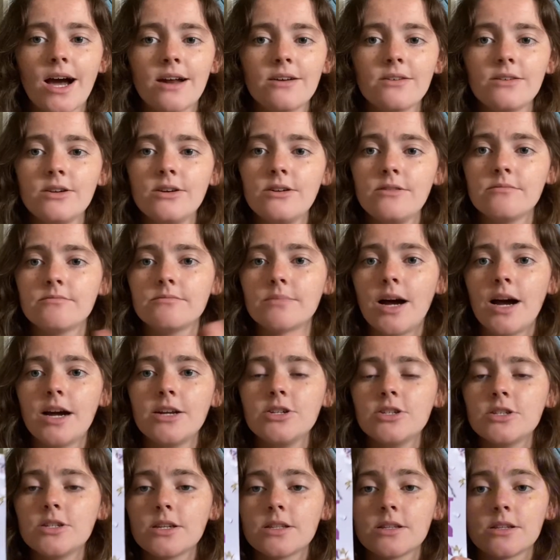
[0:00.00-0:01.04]
don't know, I
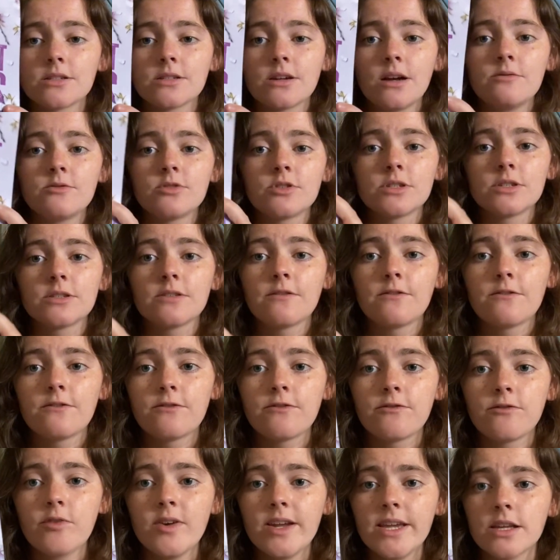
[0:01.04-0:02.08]
just think this cover is
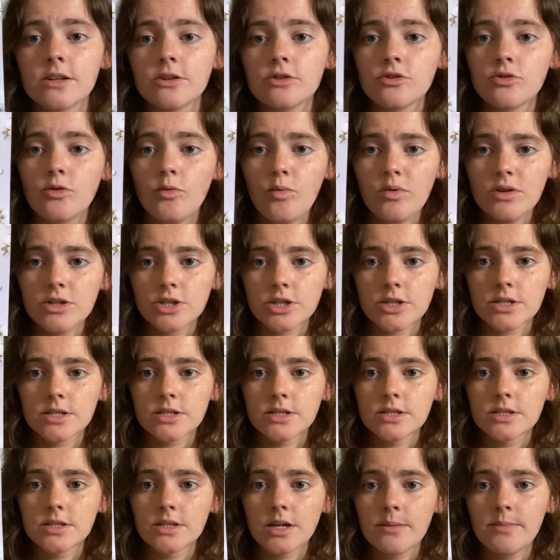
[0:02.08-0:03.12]
freaking
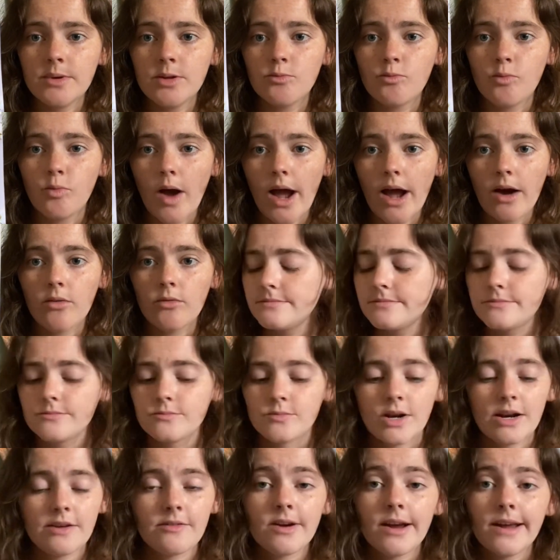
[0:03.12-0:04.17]
gorgeous. I mean, wow.
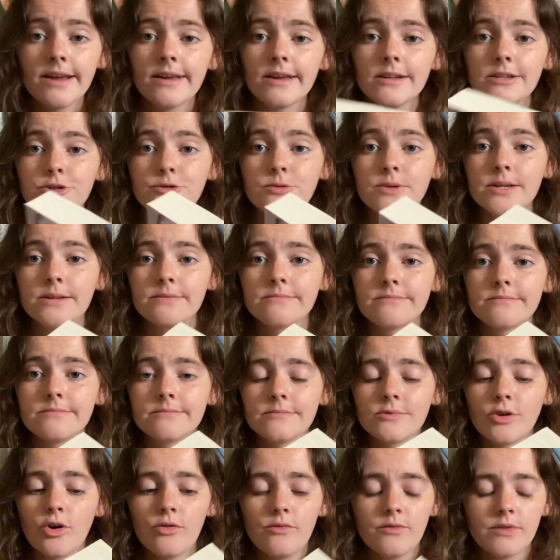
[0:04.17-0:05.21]
Whenever I get to it,
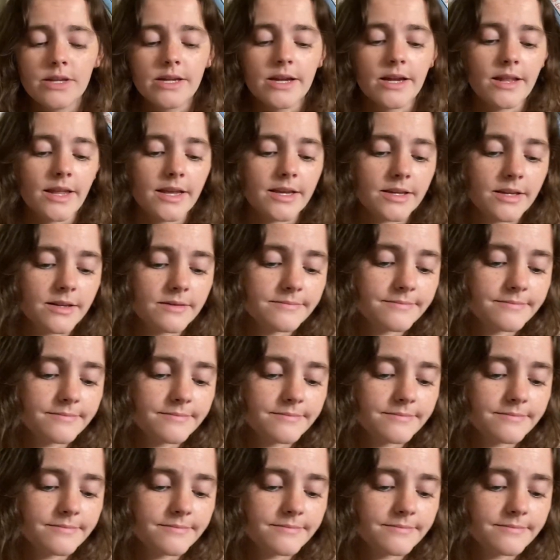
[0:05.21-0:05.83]
hopefully I like it.